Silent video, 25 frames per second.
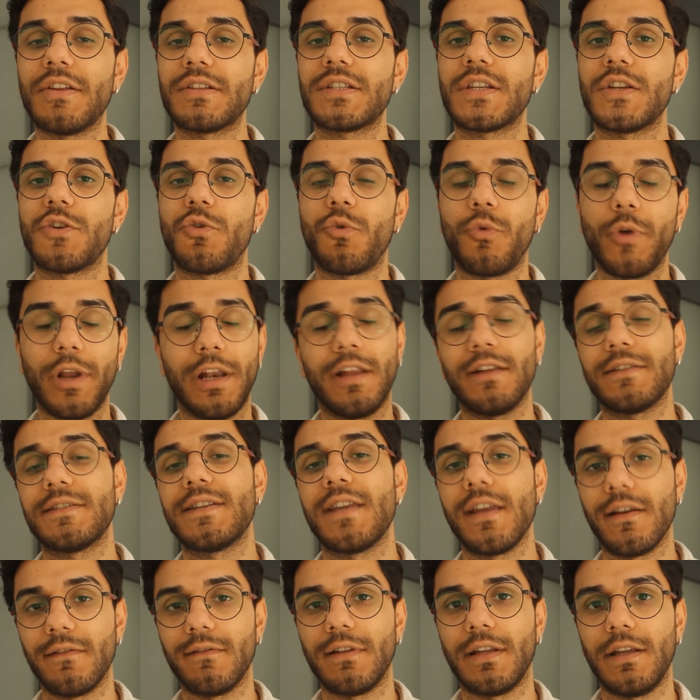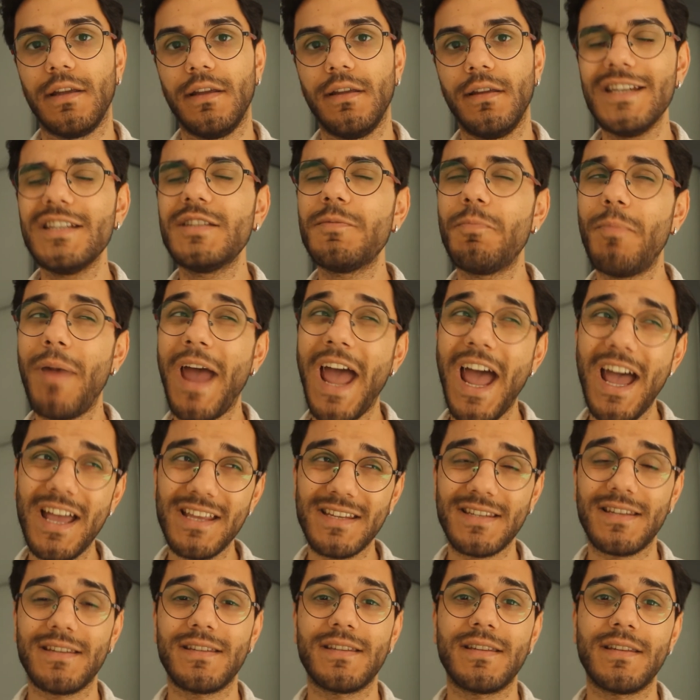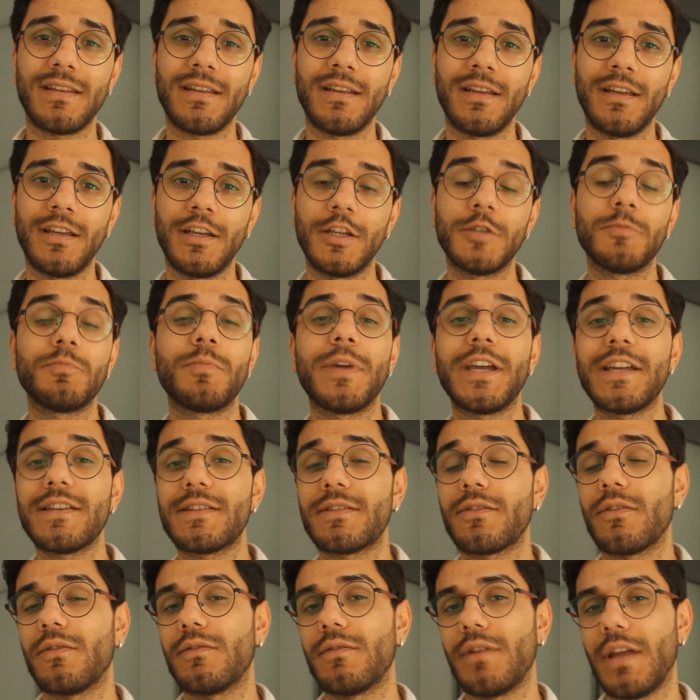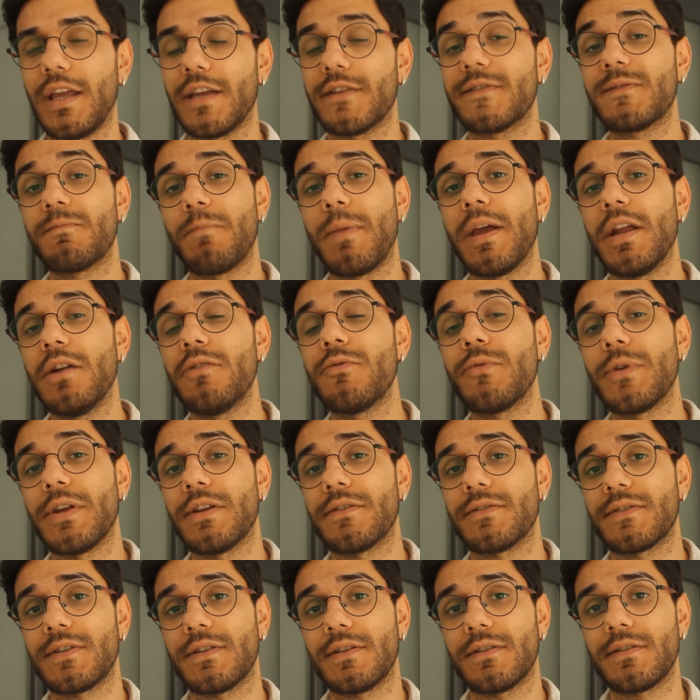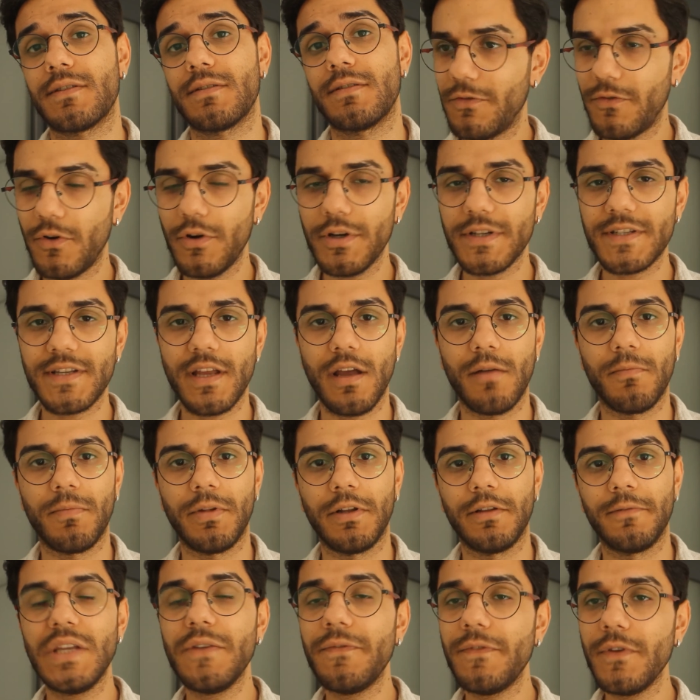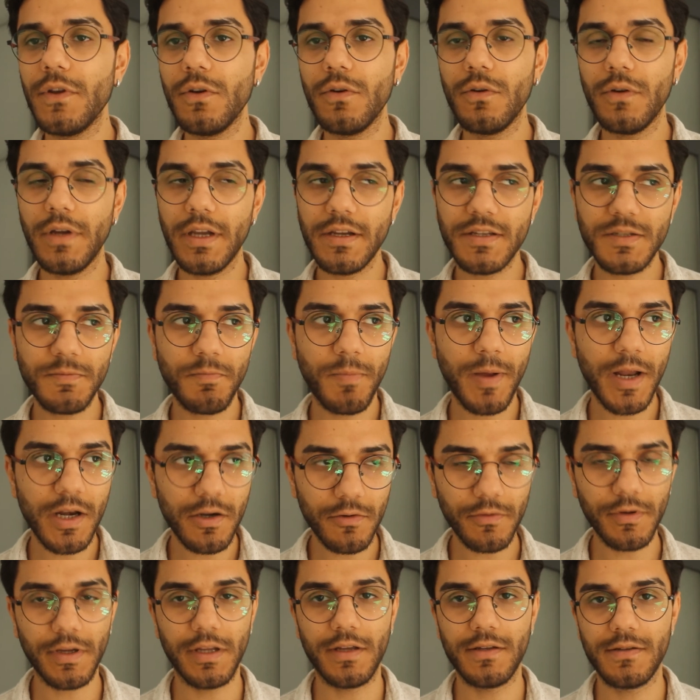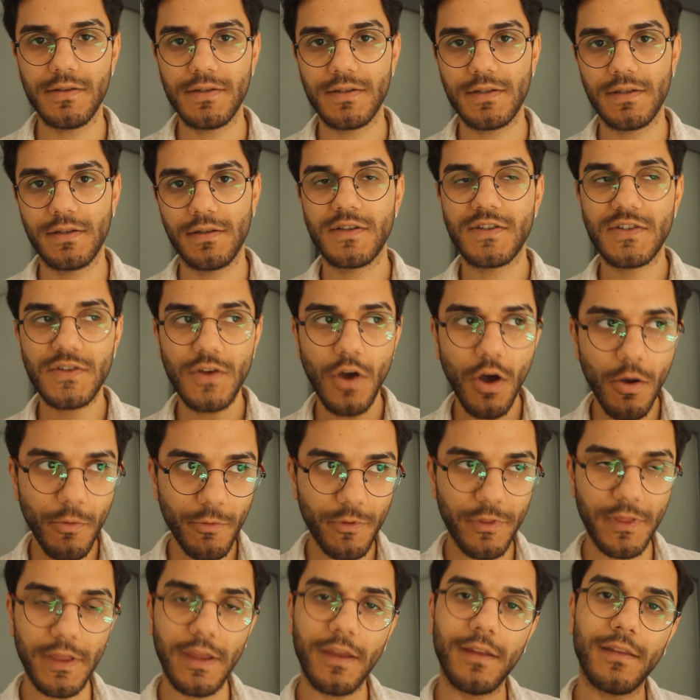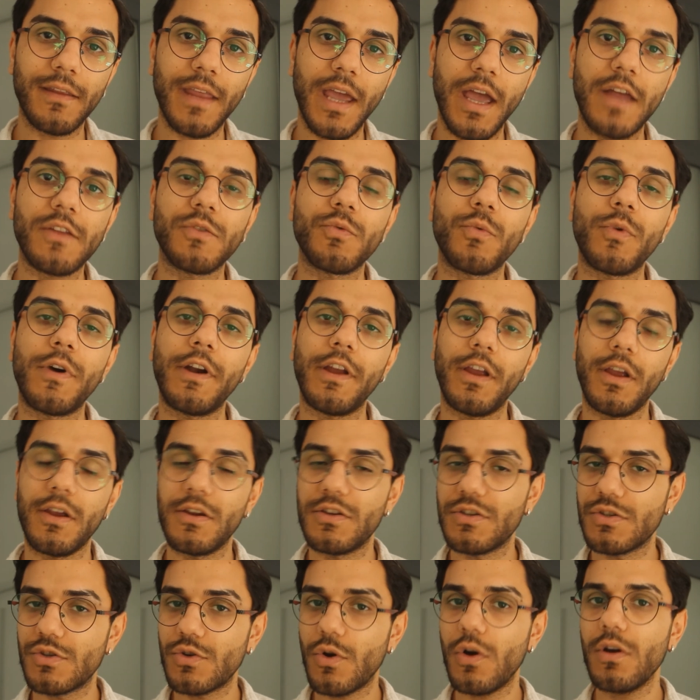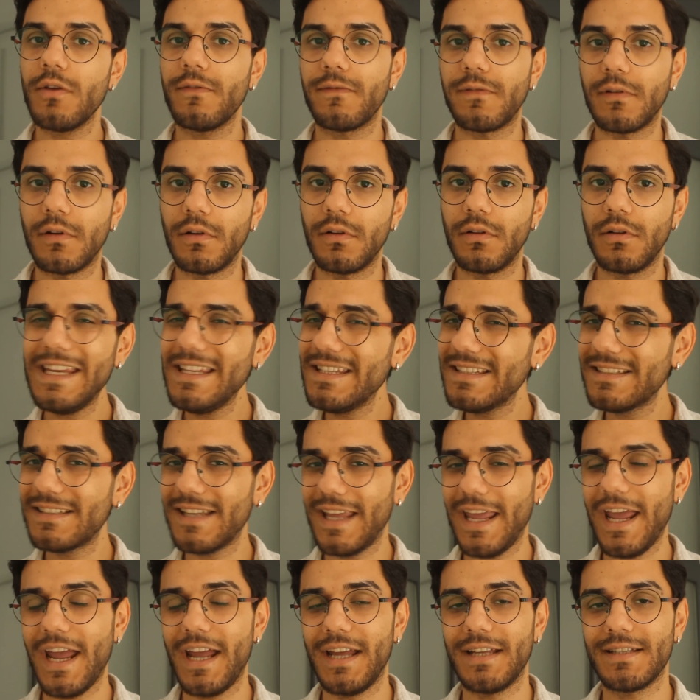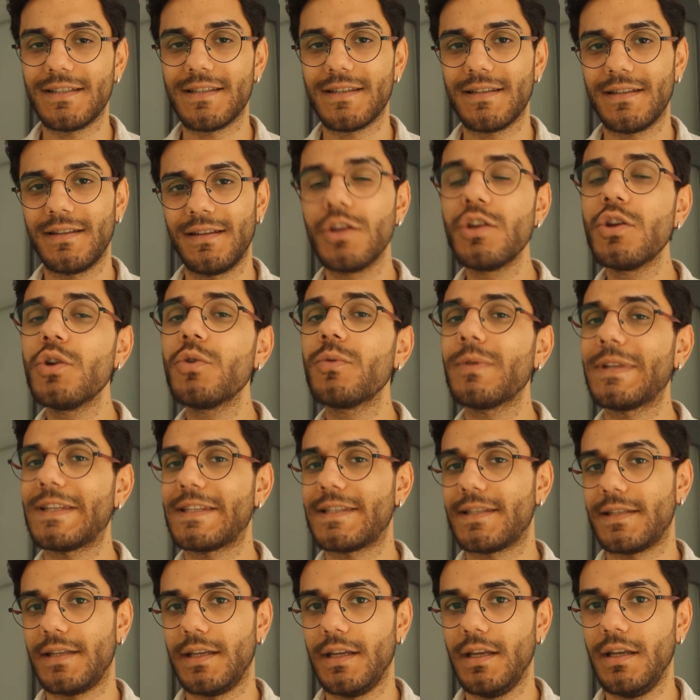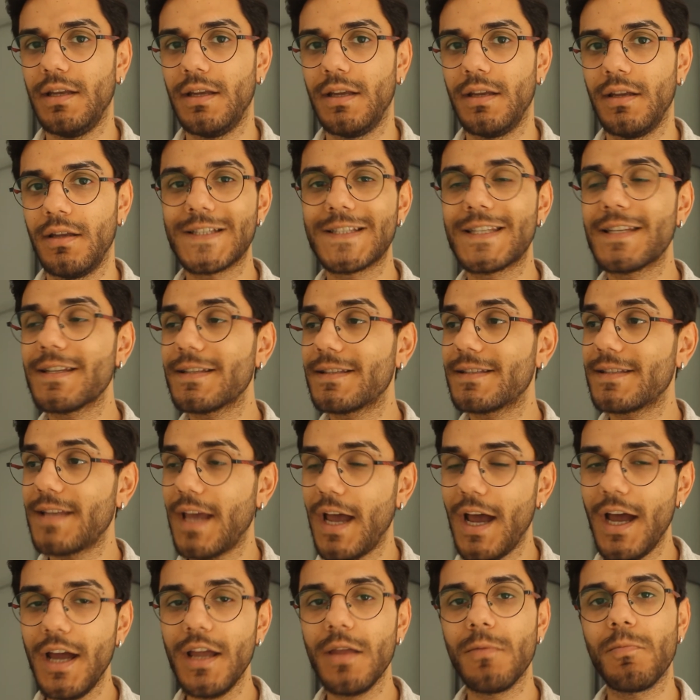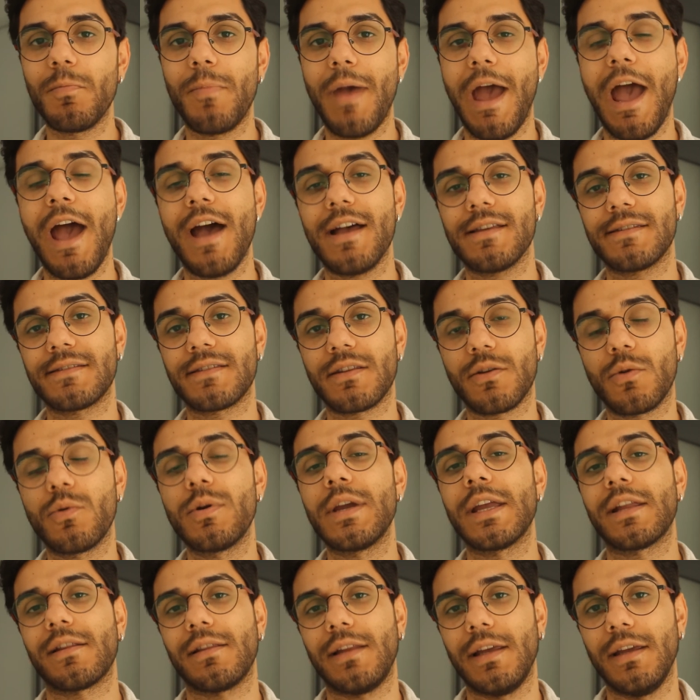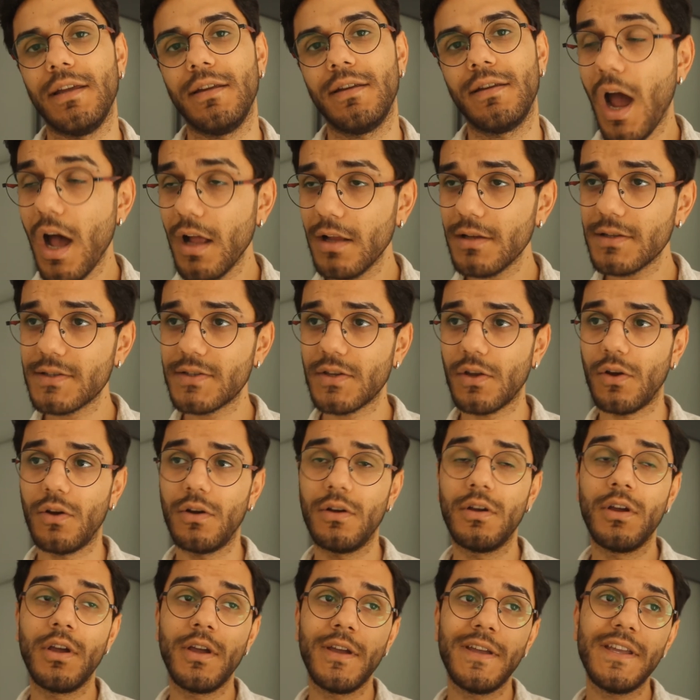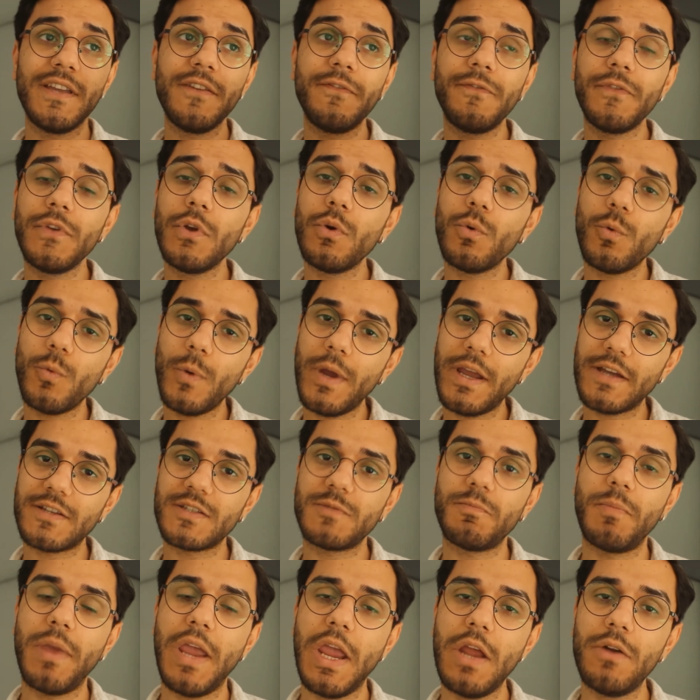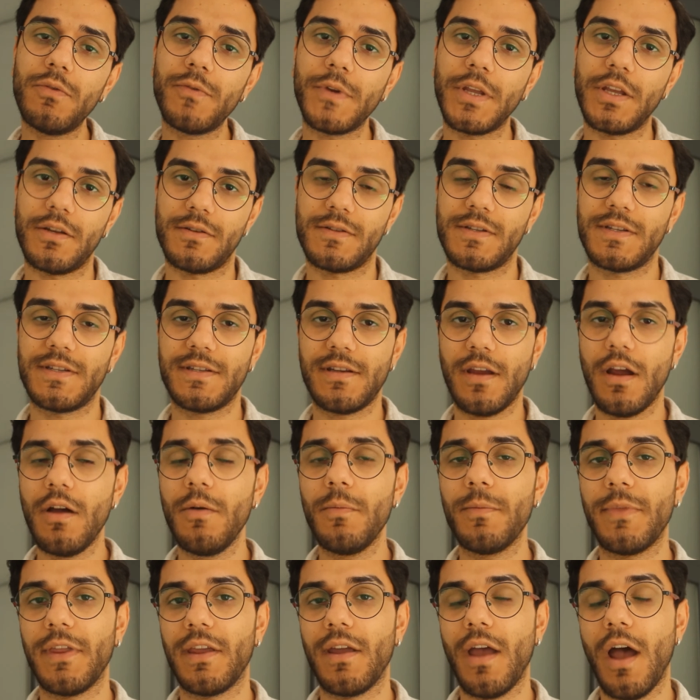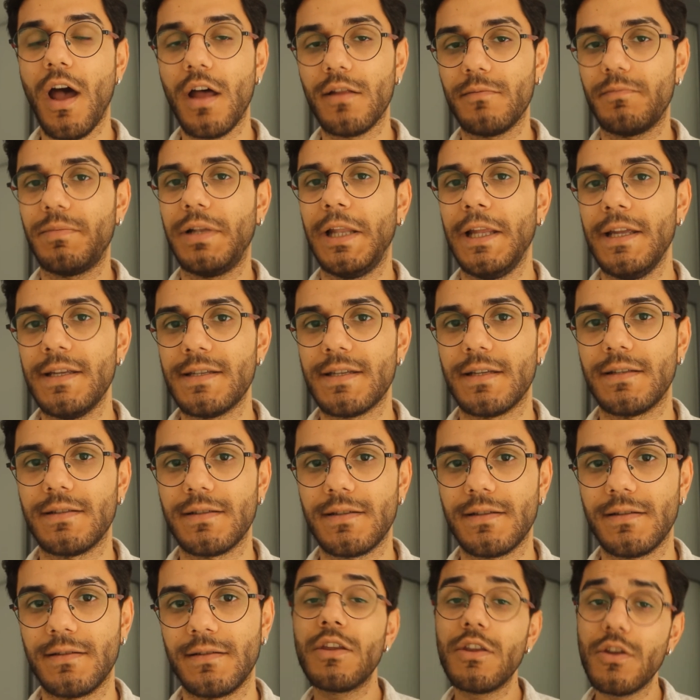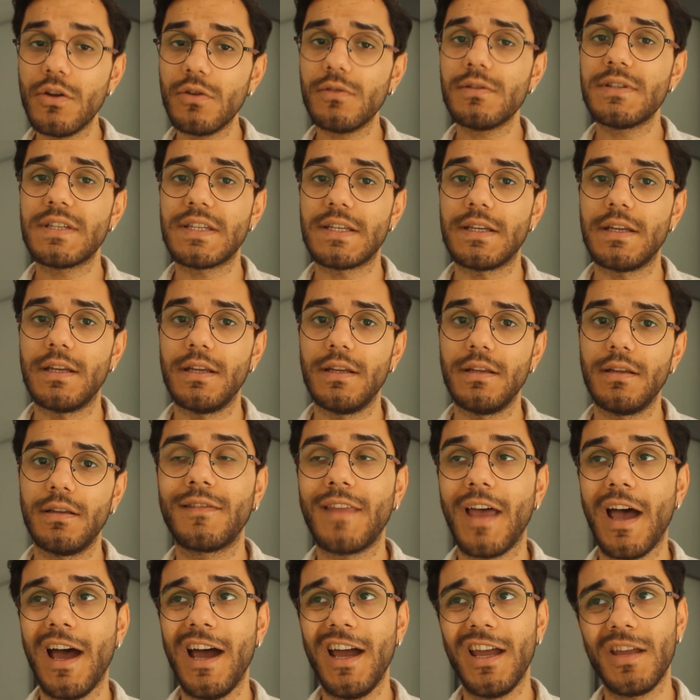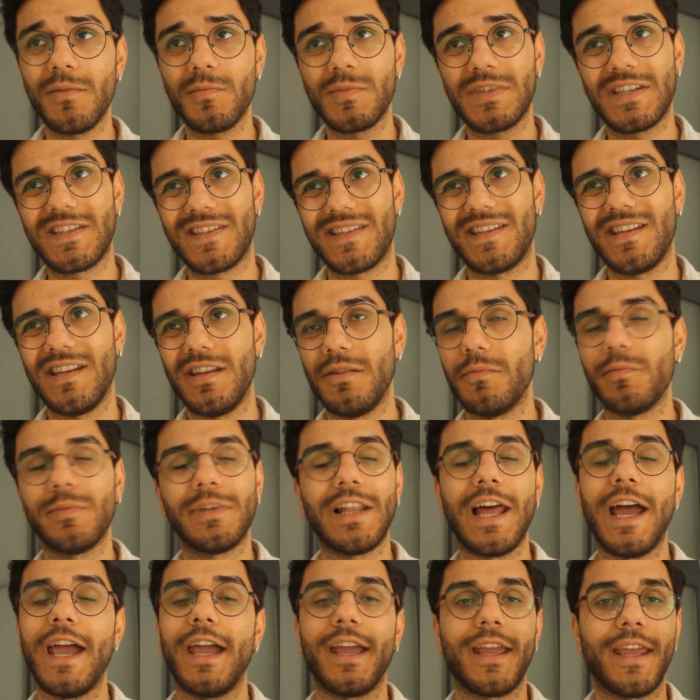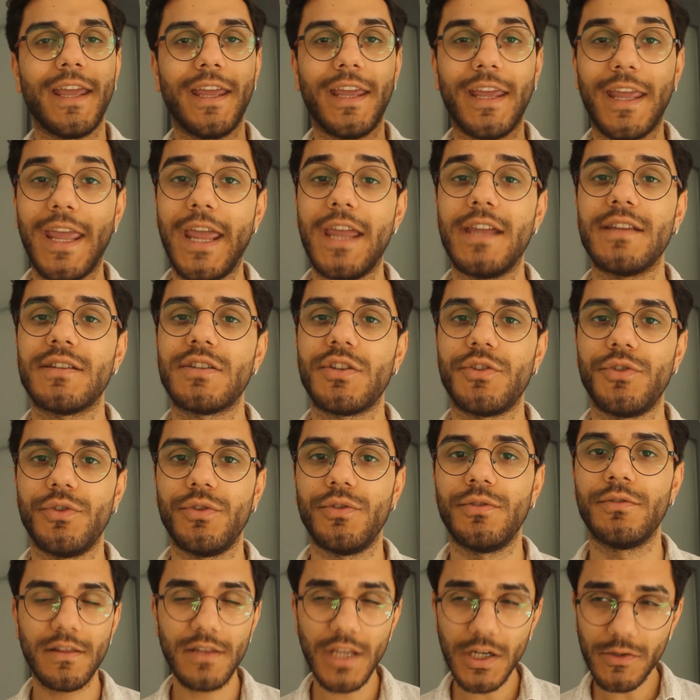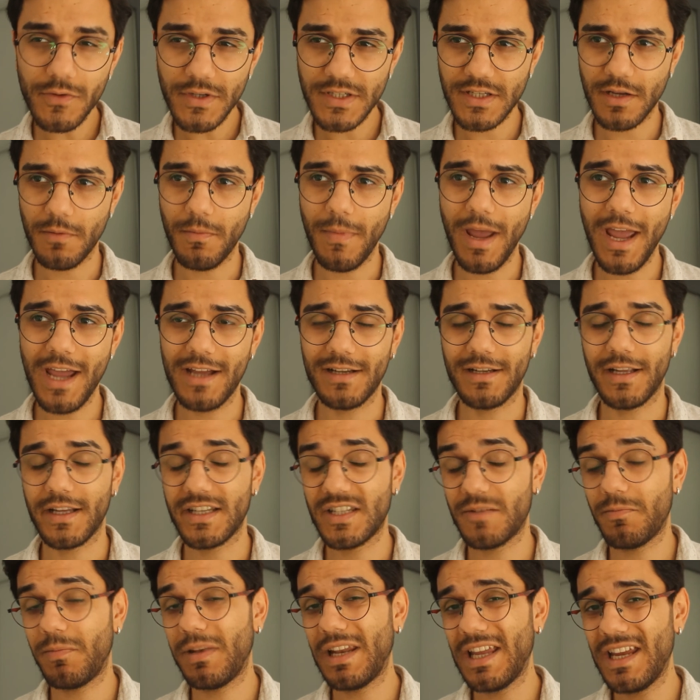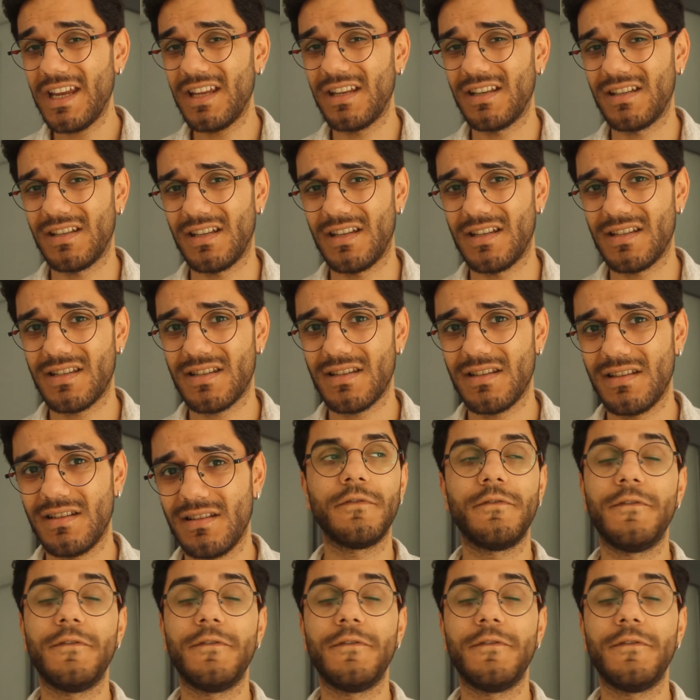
it's relatively. It passes based on experiences. For example, if you experience something that very enjoyable in the ad, you will see the time passed quickly. Also, if you experience something unpleasant, you'll see time seem like against you. There was a man explaining this